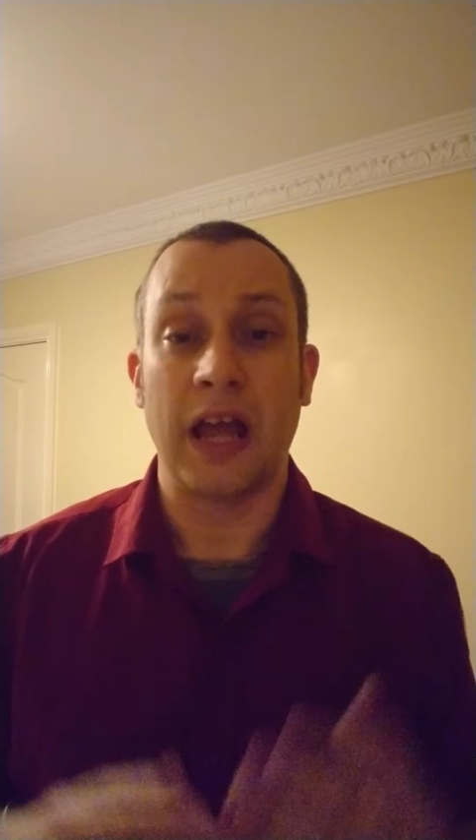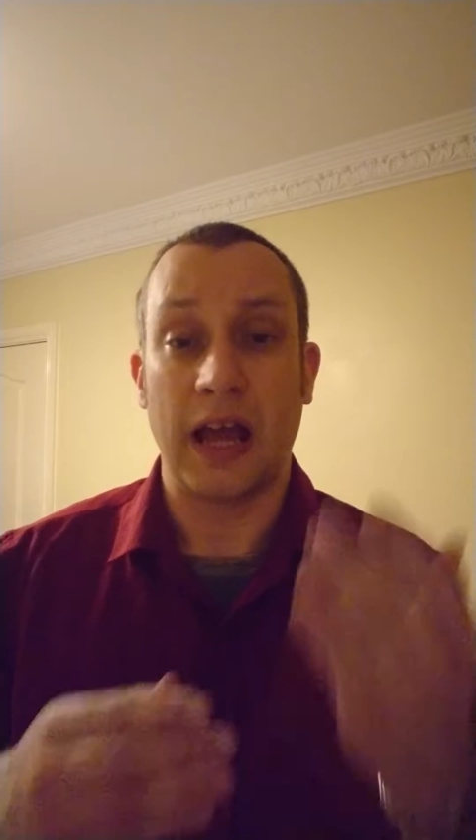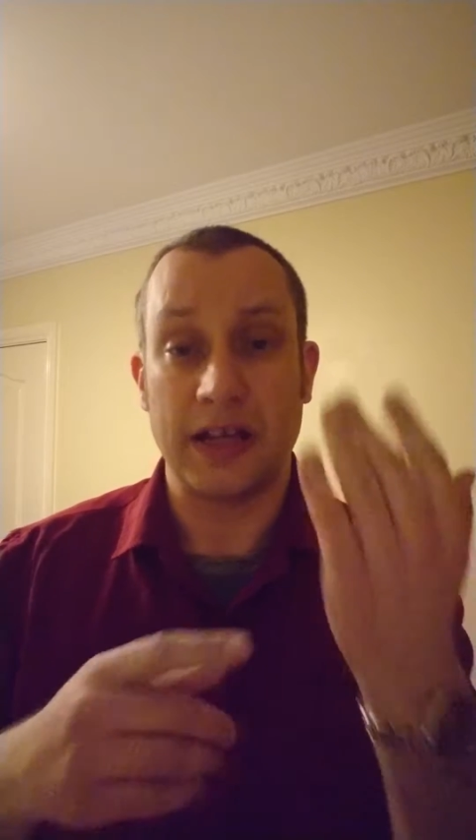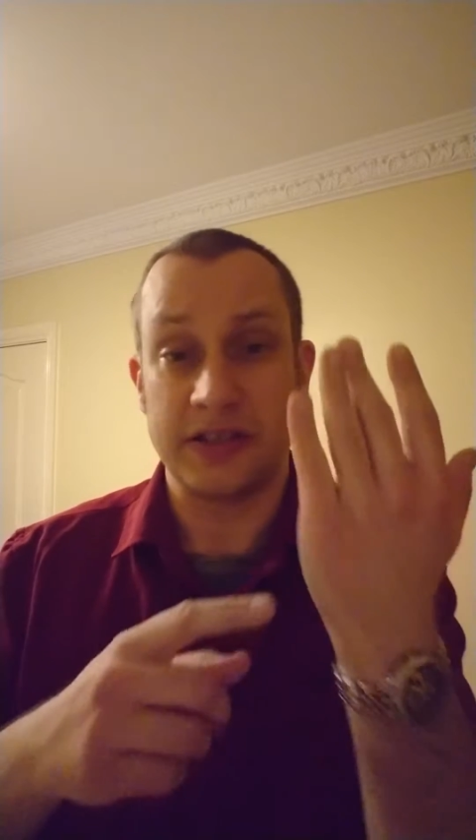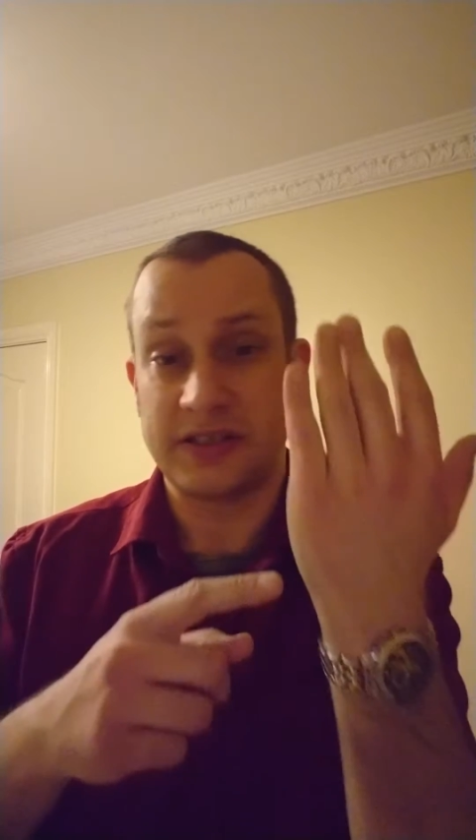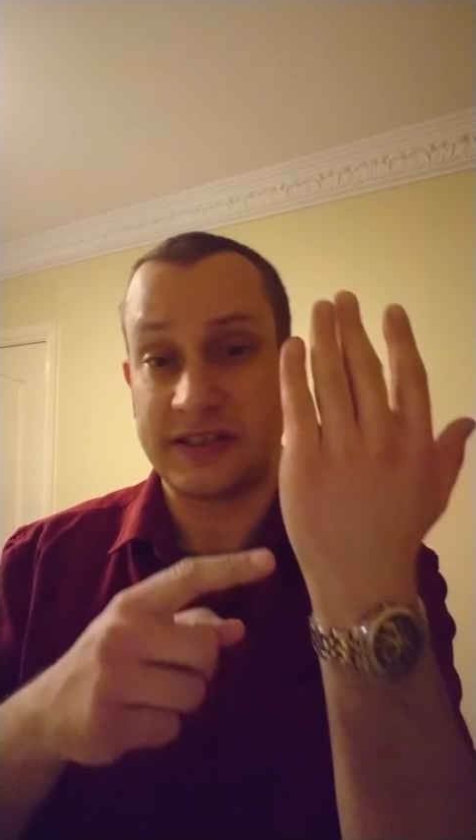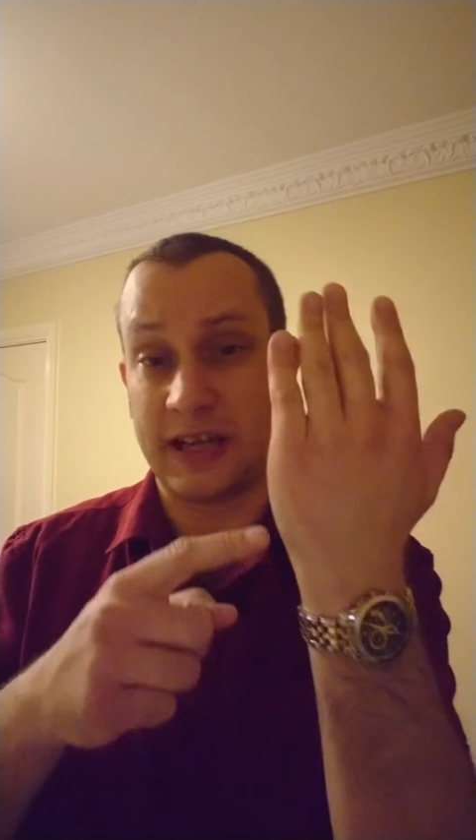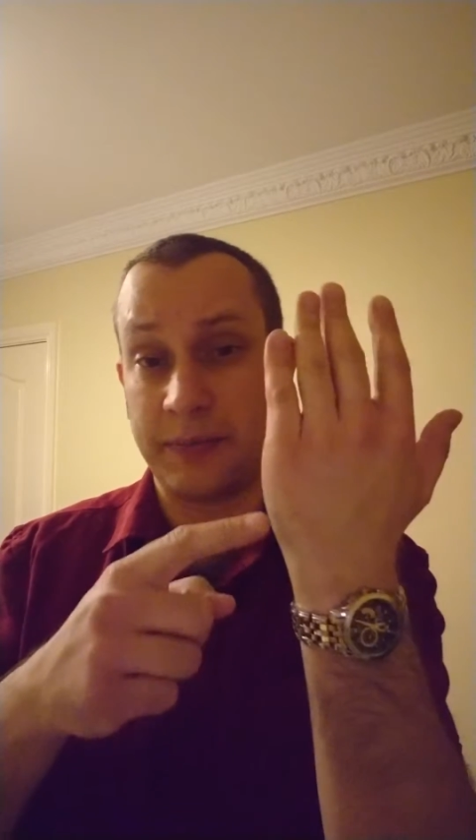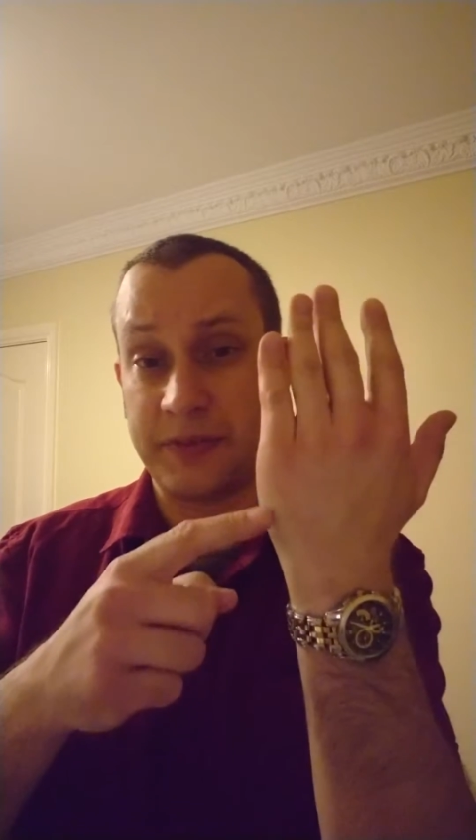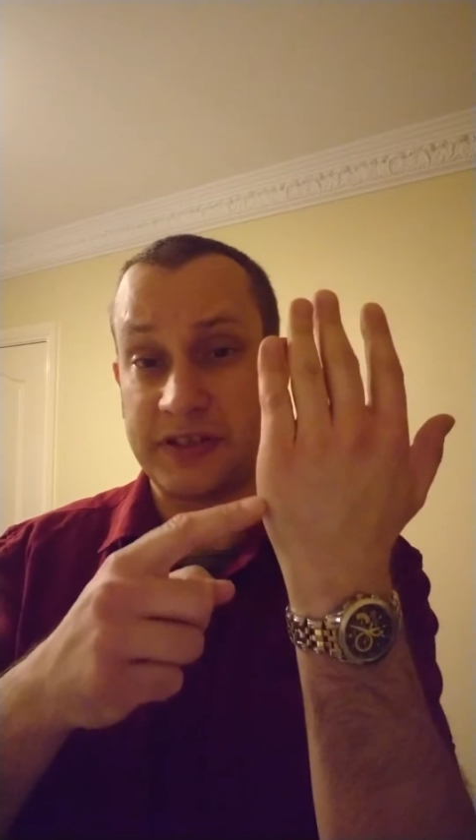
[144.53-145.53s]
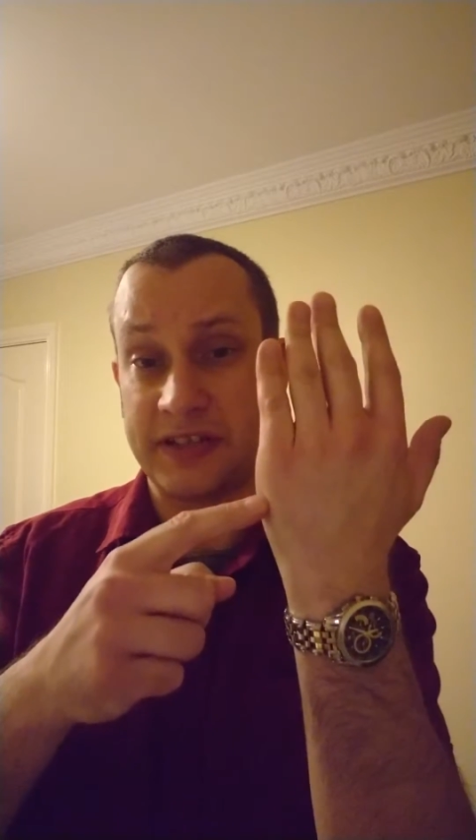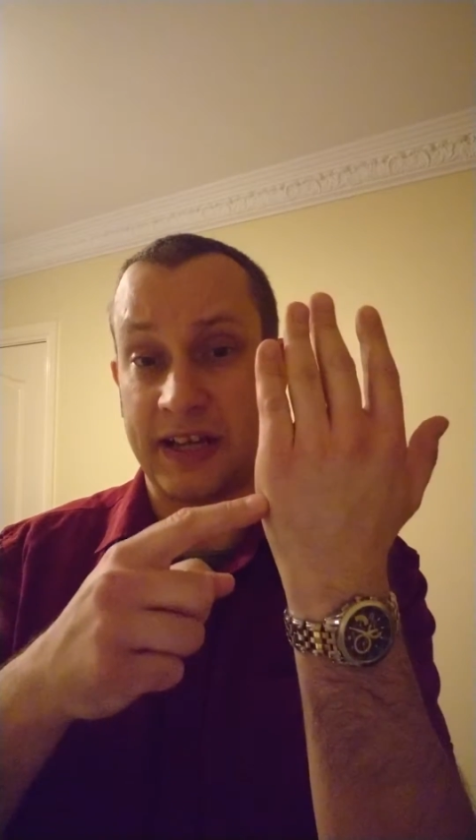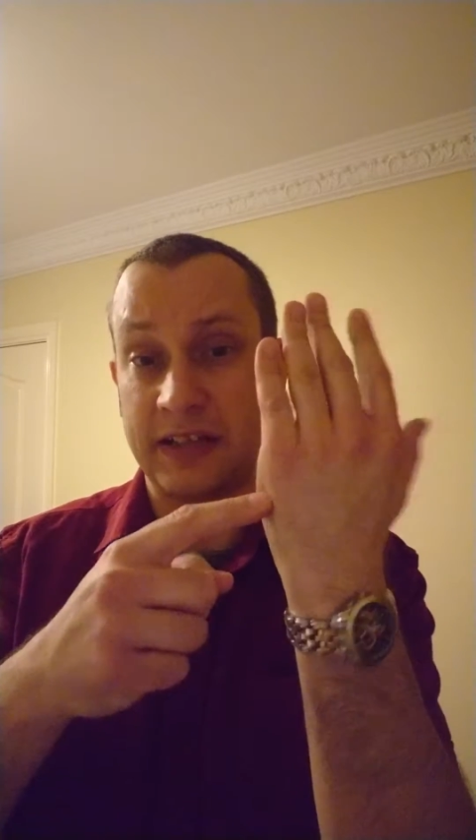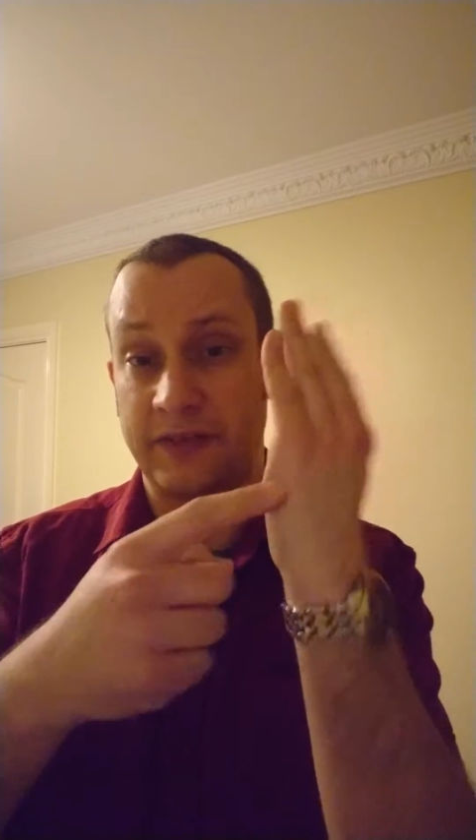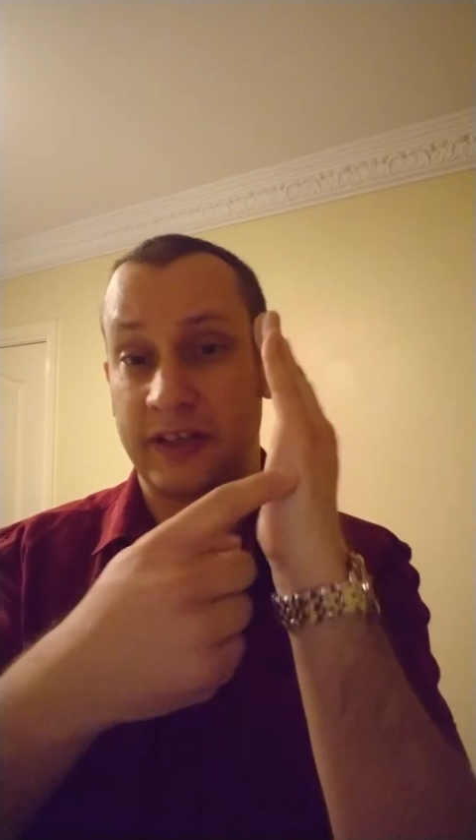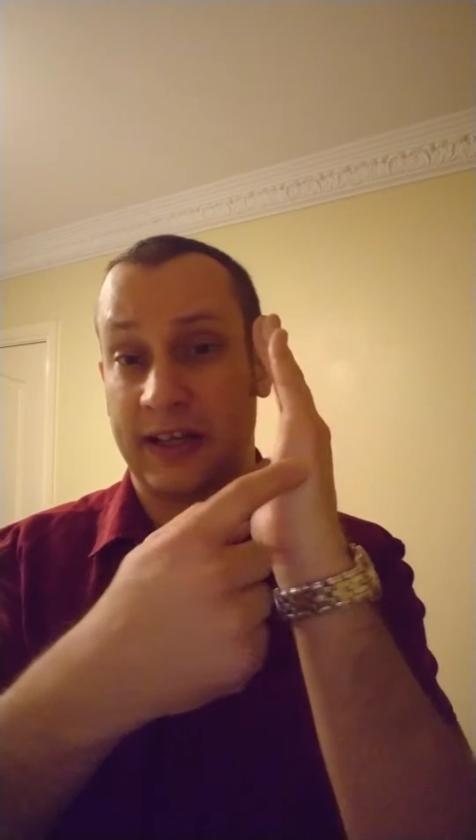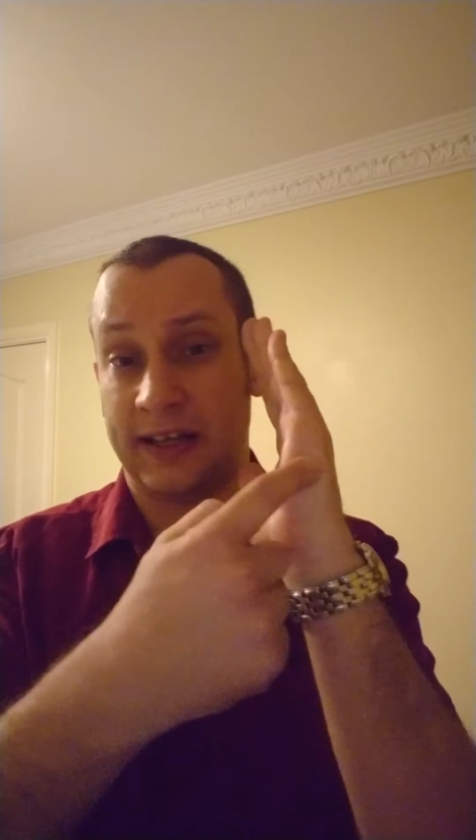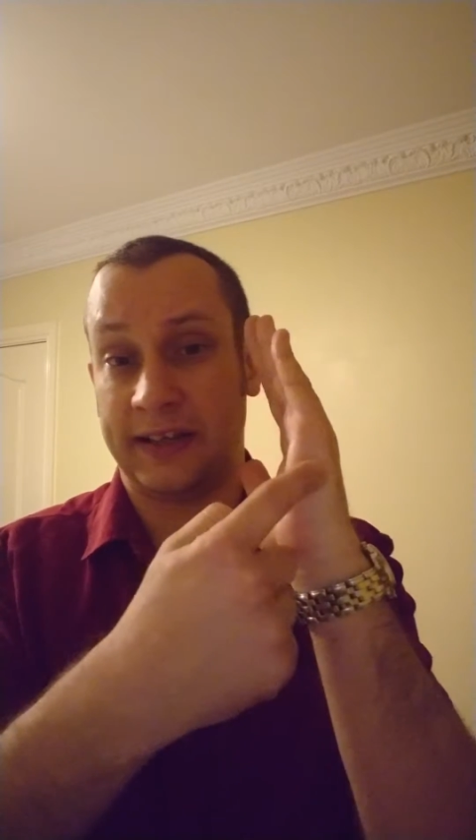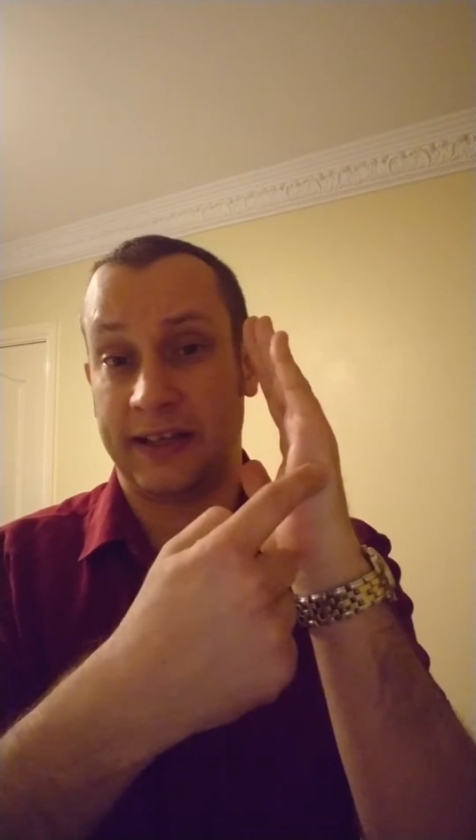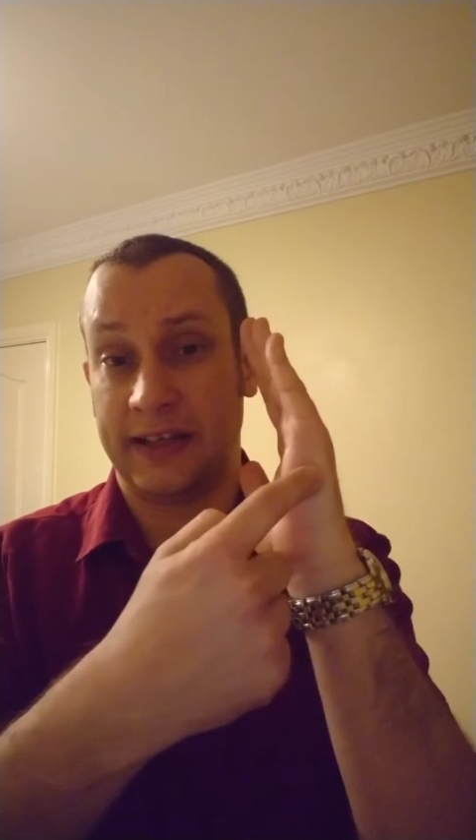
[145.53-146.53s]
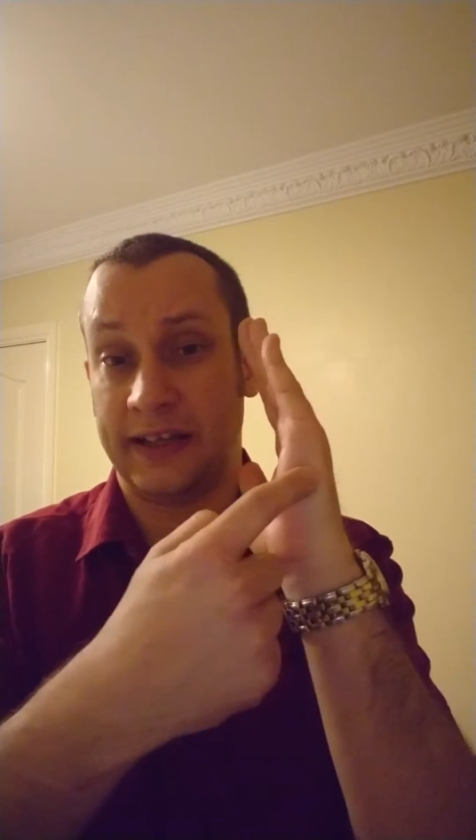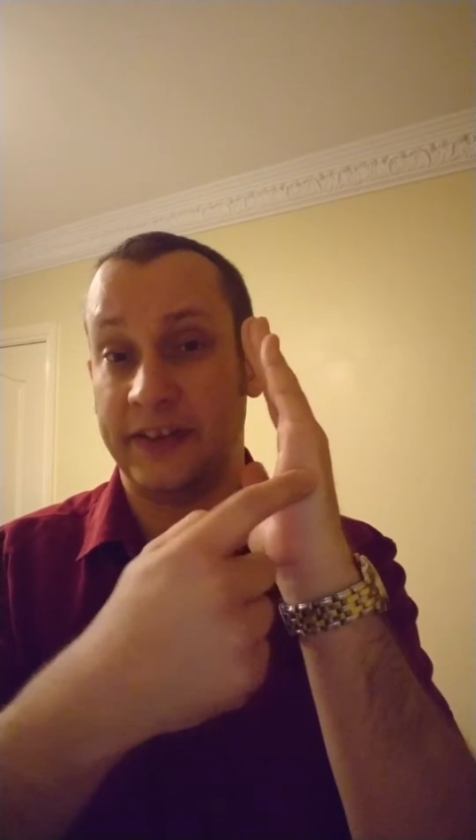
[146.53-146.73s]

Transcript: and just tap the side of your hand here,